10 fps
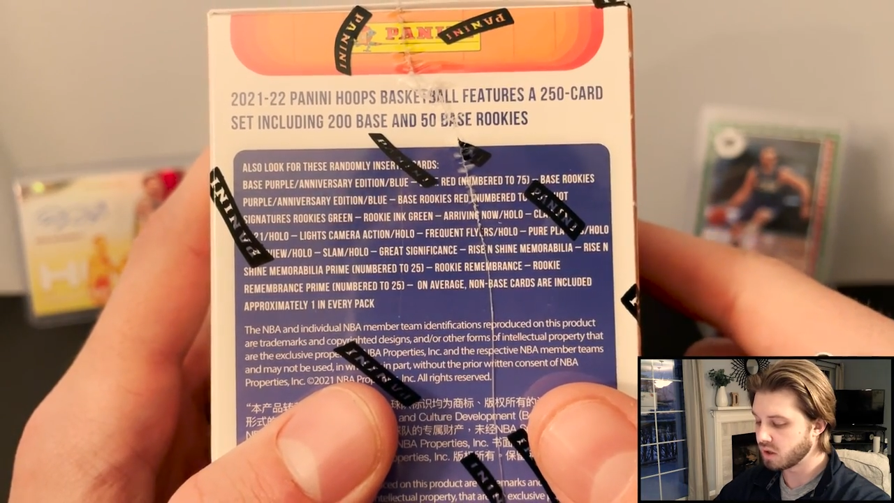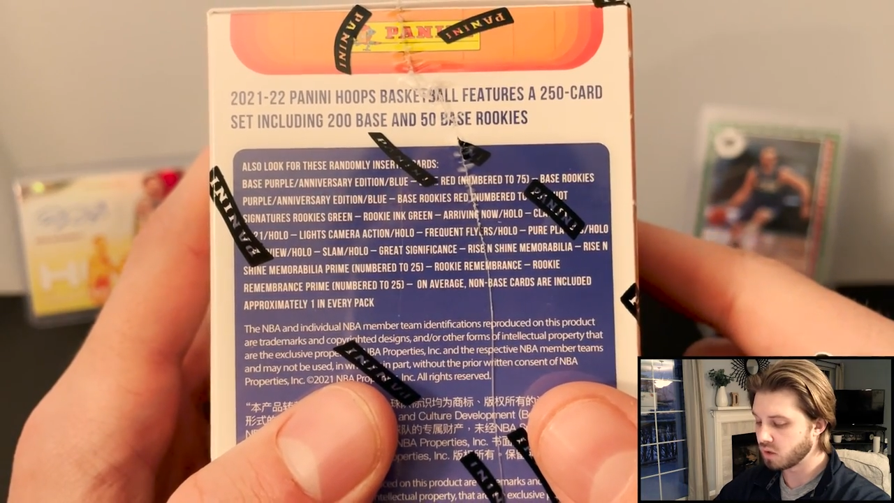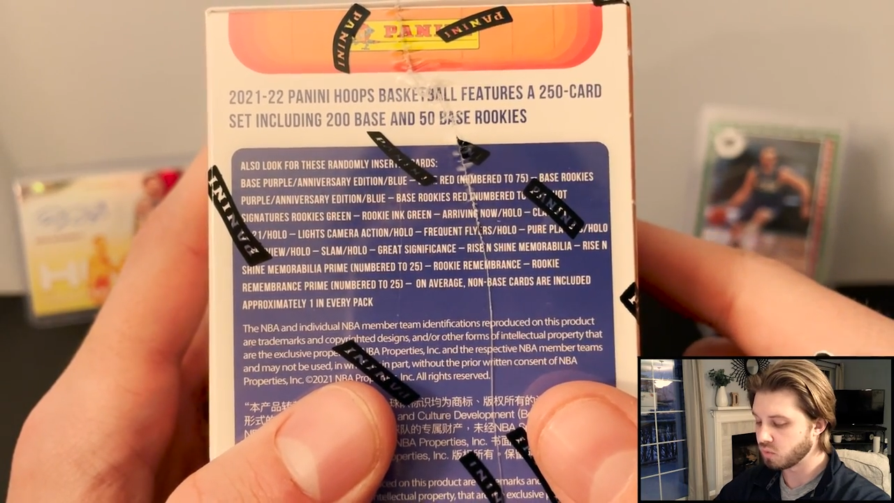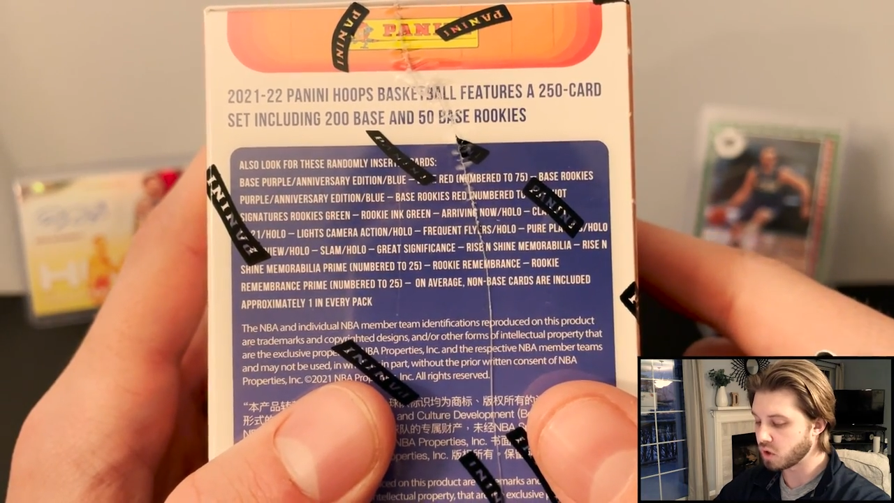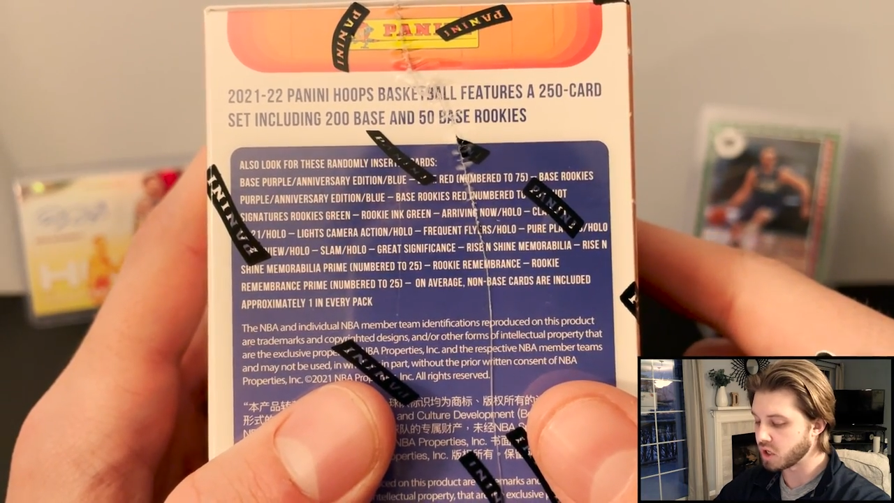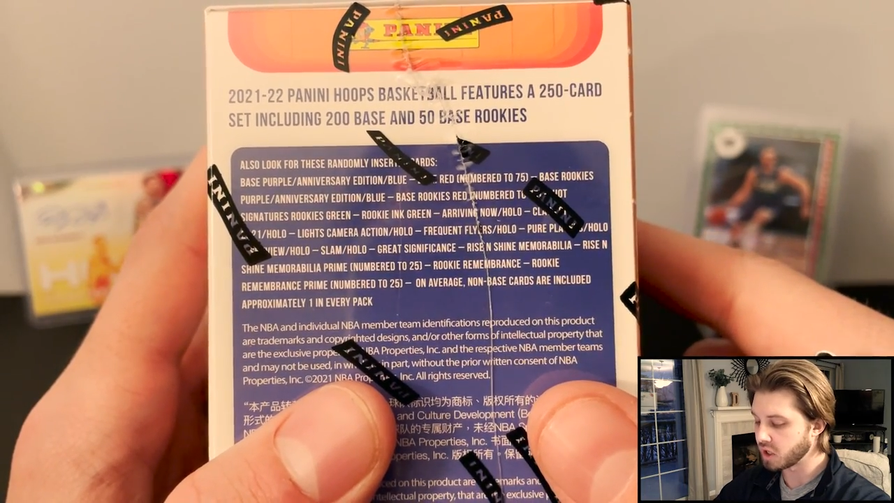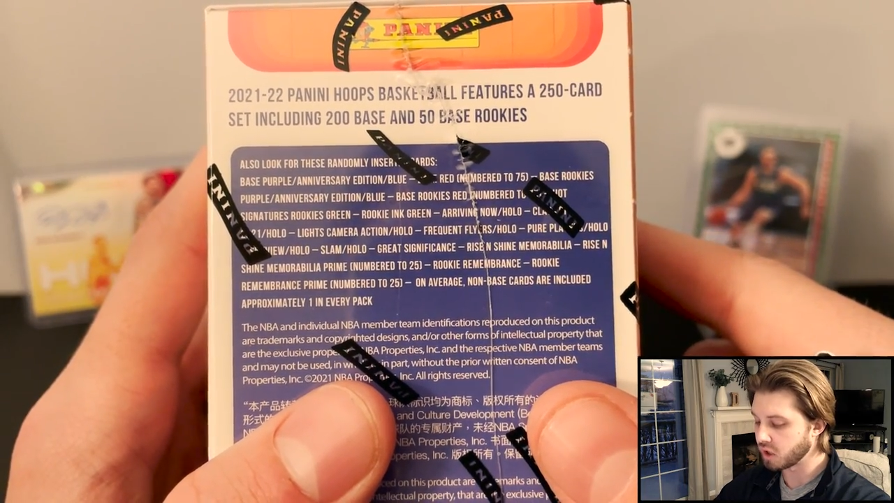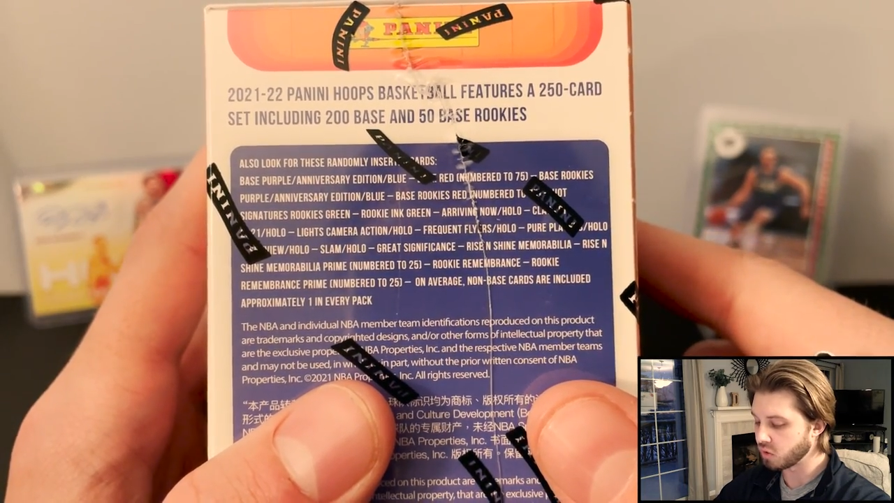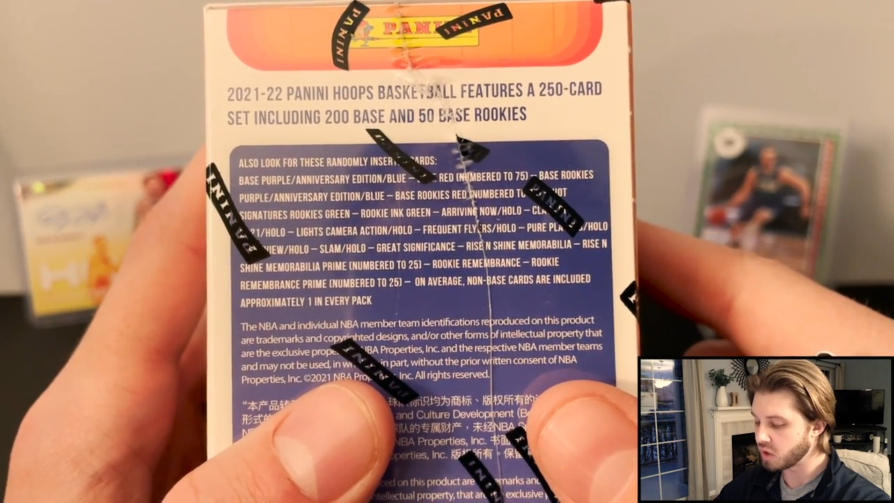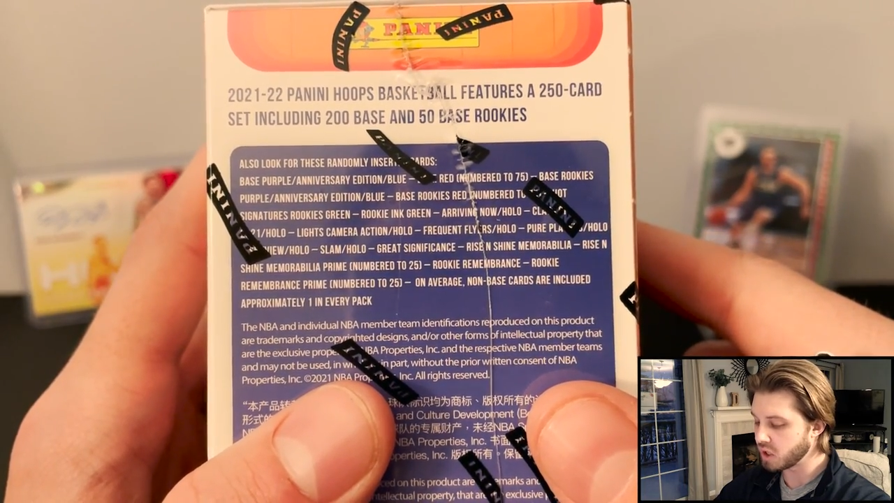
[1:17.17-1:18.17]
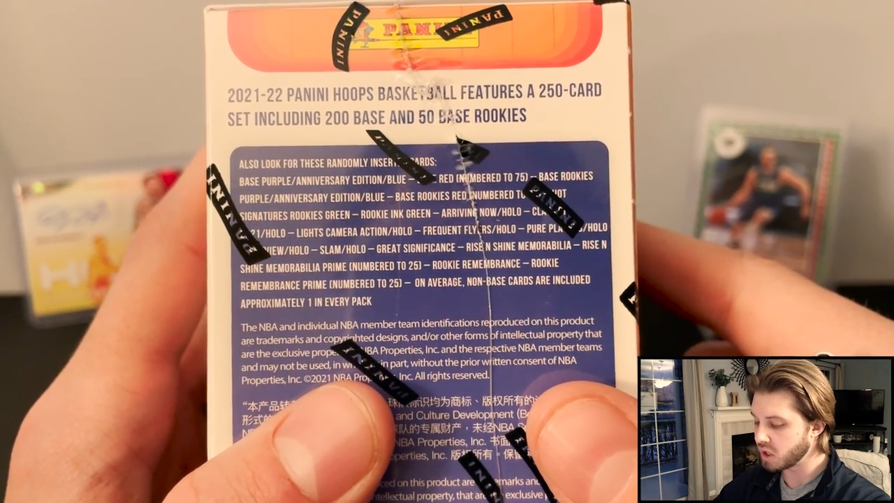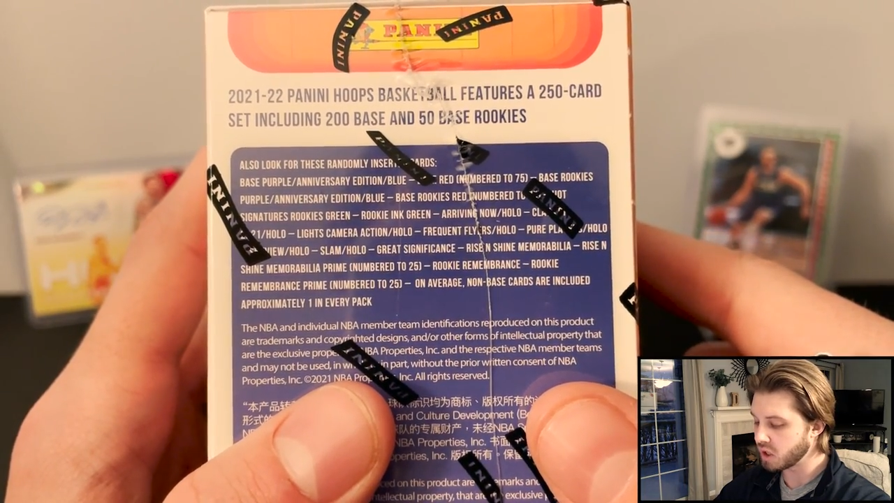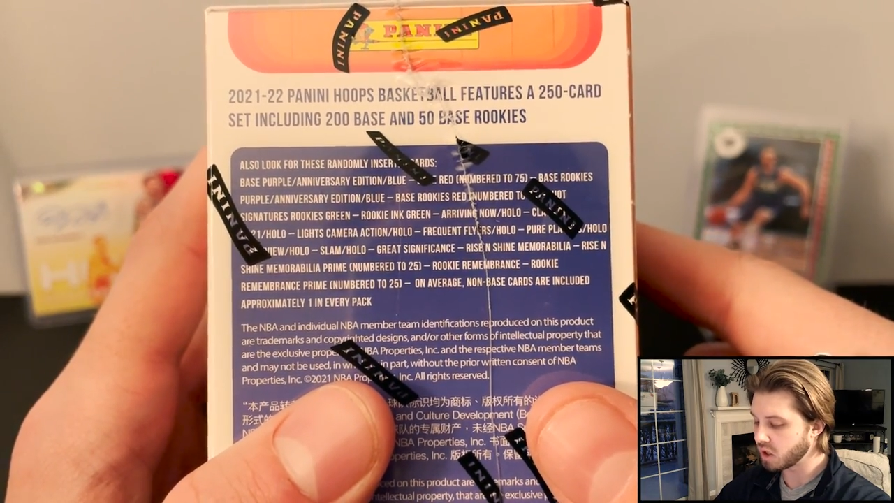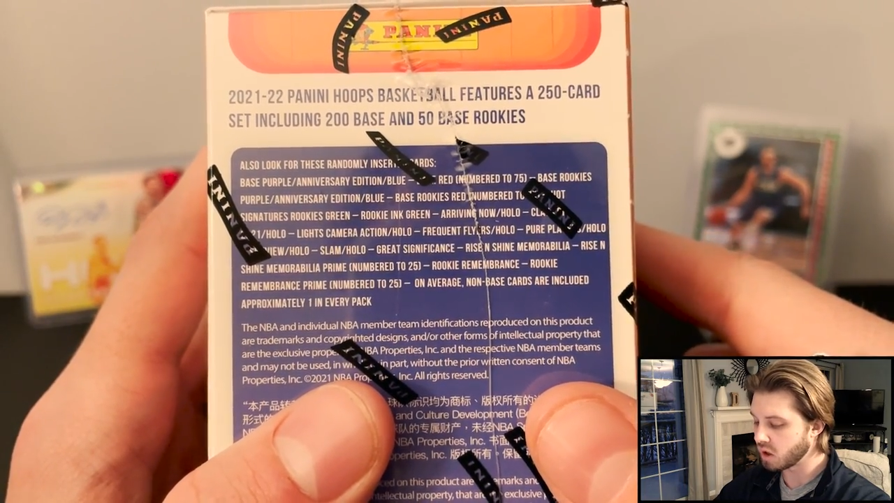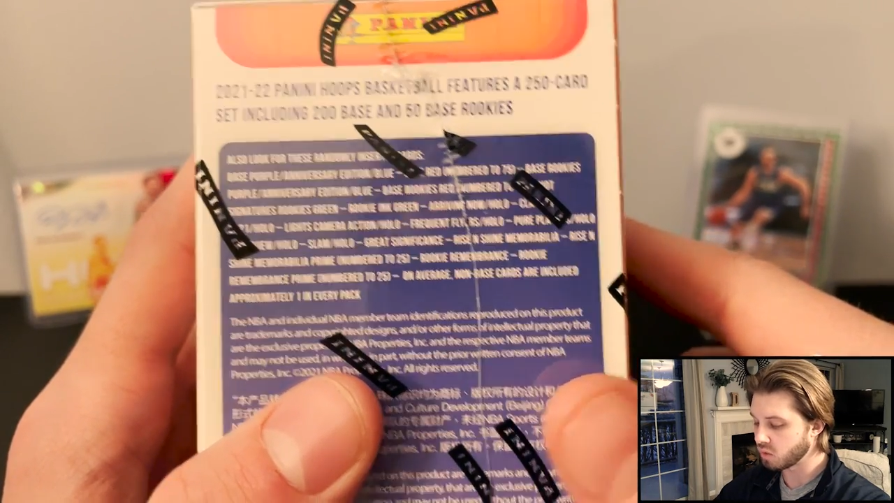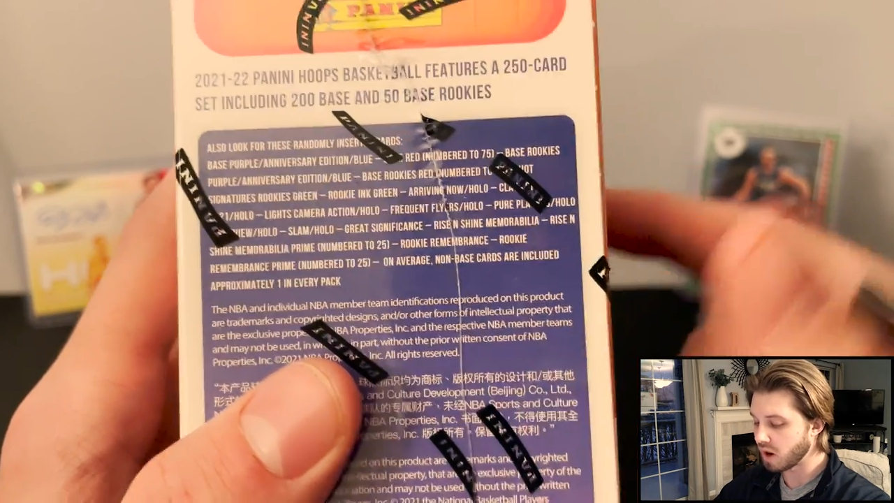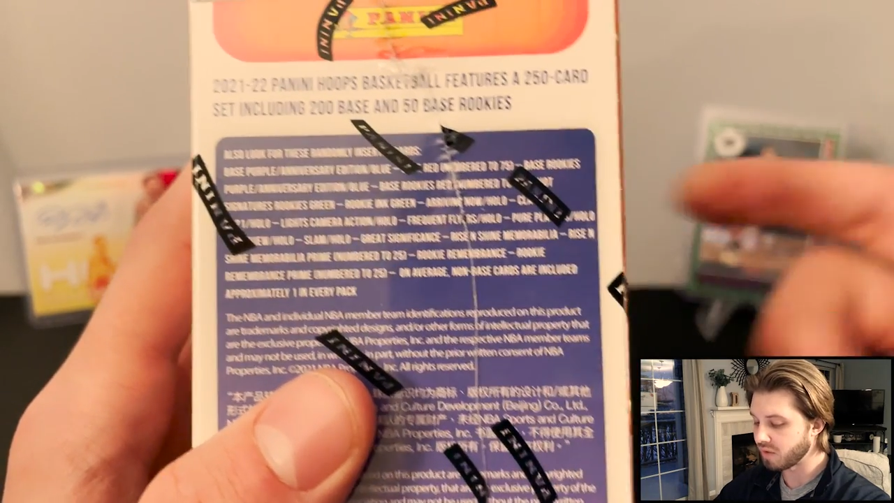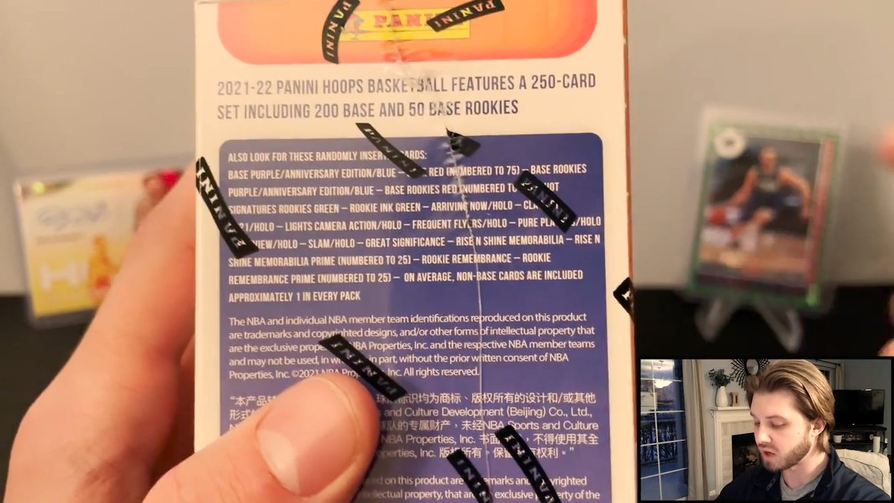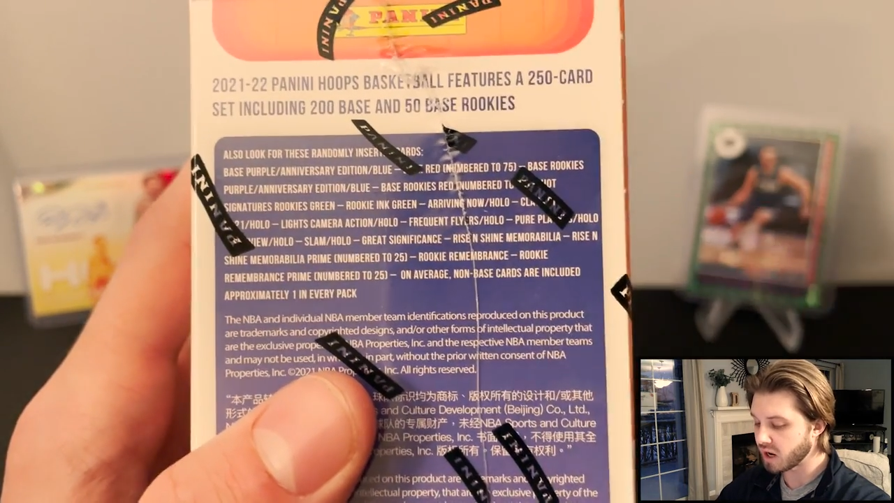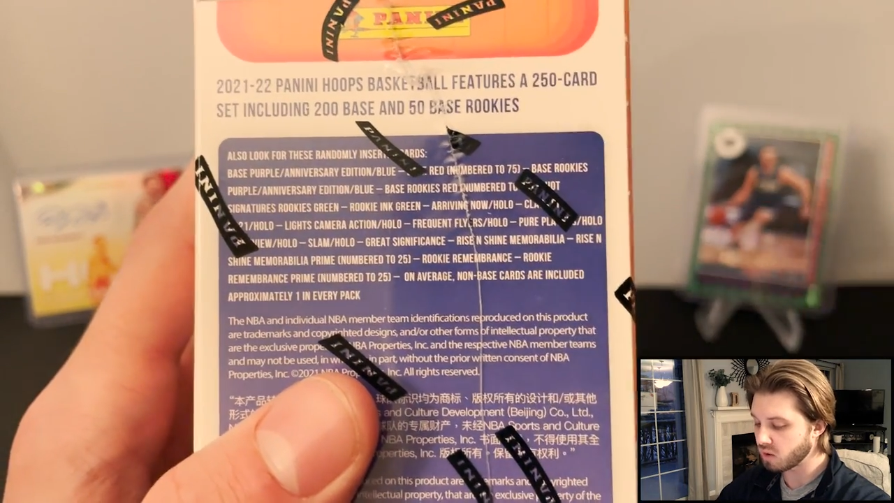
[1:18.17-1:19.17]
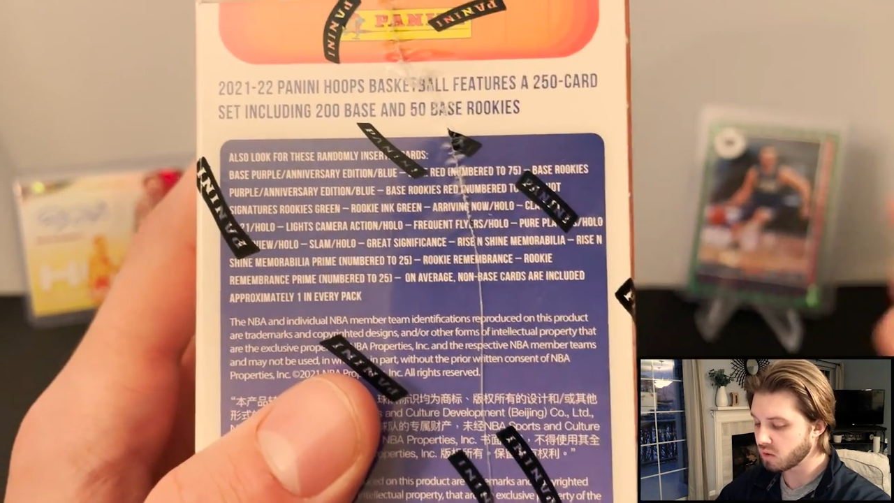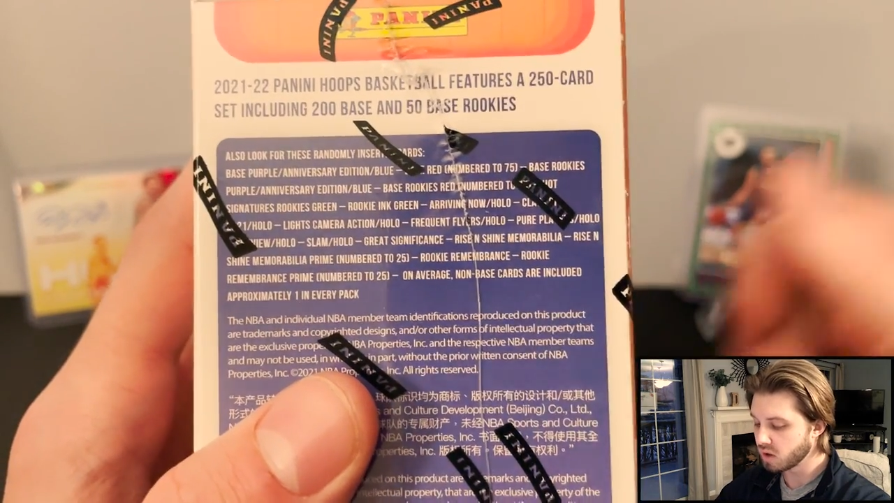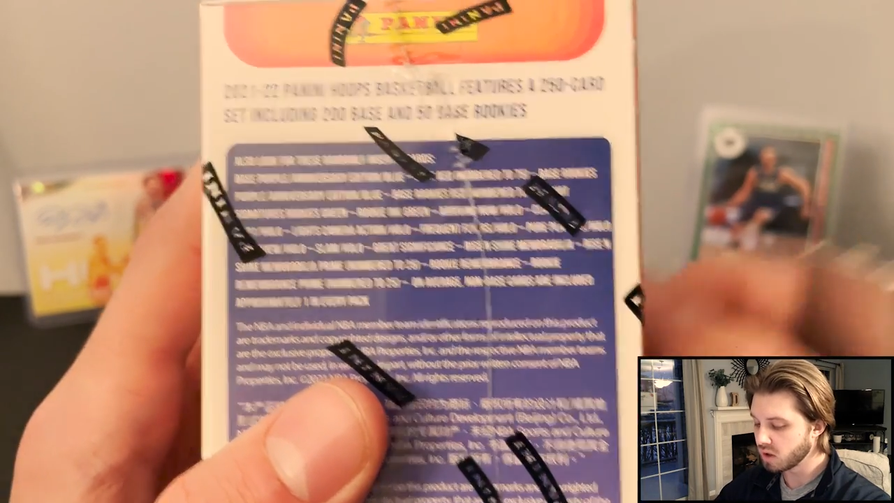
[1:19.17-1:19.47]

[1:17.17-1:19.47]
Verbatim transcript: rookie and green arriving now.